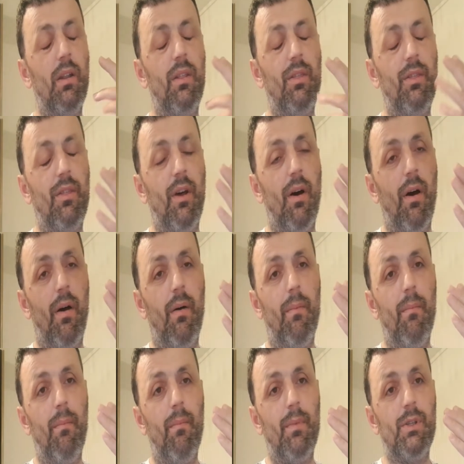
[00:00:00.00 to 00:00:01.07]
the
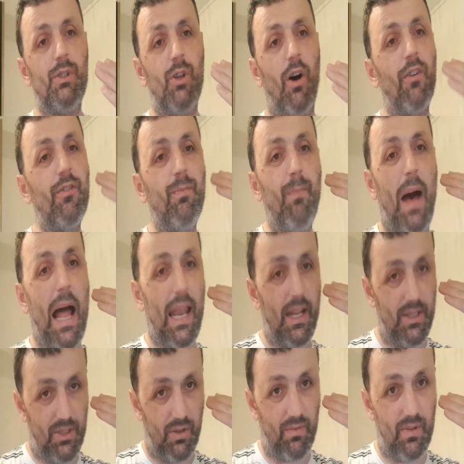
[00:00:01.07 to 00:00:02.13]
soft
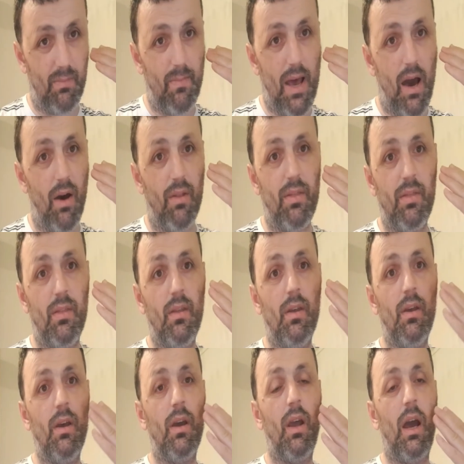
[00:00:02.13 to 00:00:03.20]
palate of the mouth
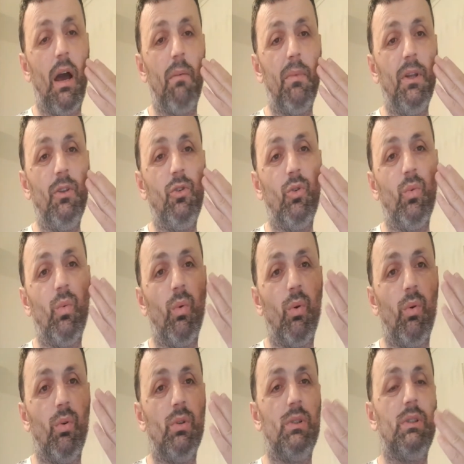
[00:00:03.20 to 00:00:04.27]
coming
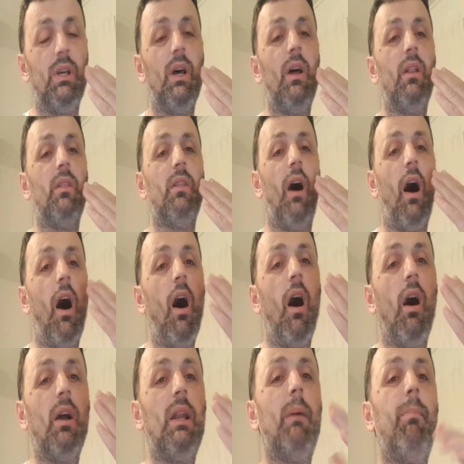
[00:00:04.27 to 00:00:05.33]
towards the
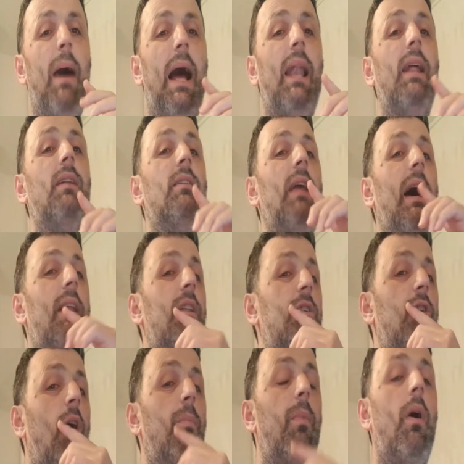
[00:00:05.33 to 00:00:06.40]
harder palate at the
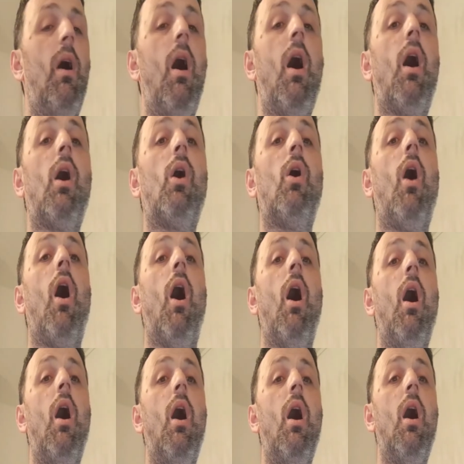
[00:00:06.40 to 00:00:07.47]
top. Qa.
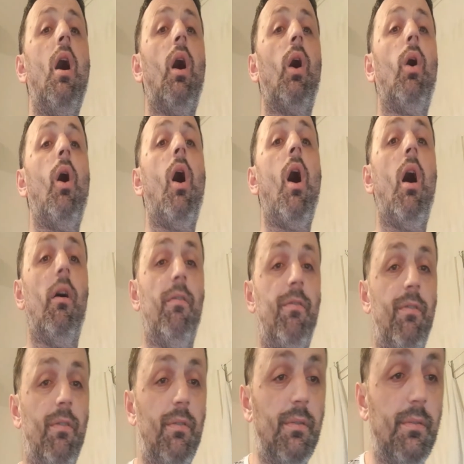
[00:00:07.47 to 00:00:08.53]
Qaf.